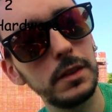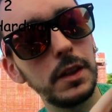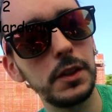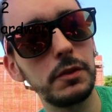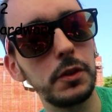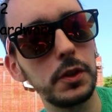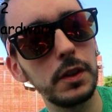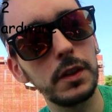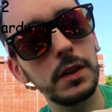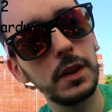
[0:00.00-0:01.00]
and then you've got
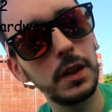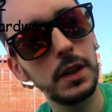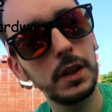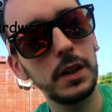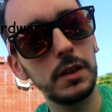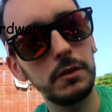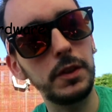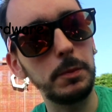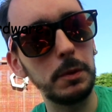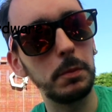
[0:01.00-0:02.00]
your
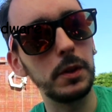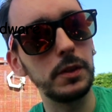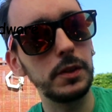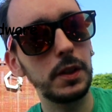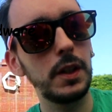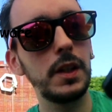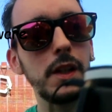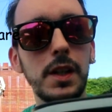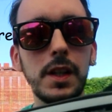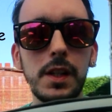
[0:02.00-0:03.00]
3 main buttons.
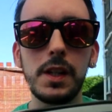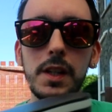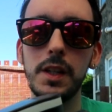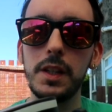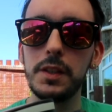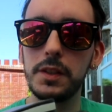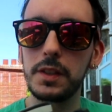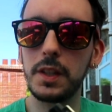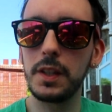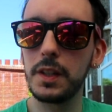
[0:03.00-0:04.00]
It's